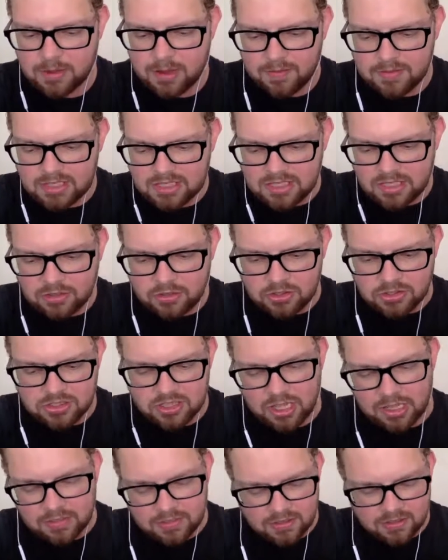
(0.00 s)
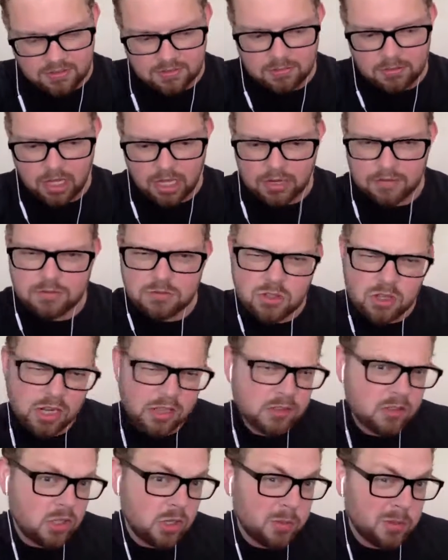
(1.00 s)
Obviously, there's like this kind of
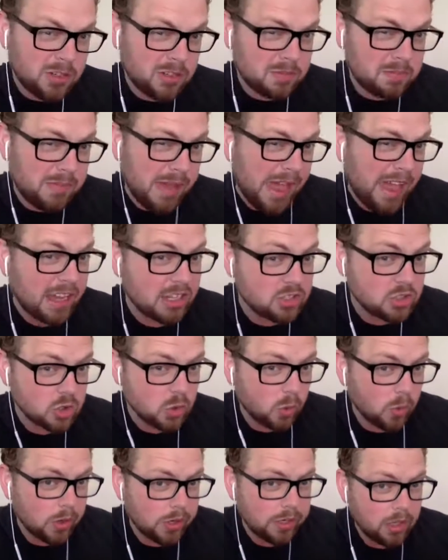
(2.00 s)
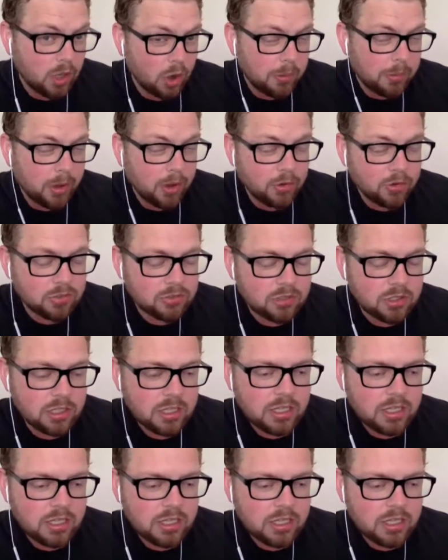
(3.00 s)
transhumanist backstory almost.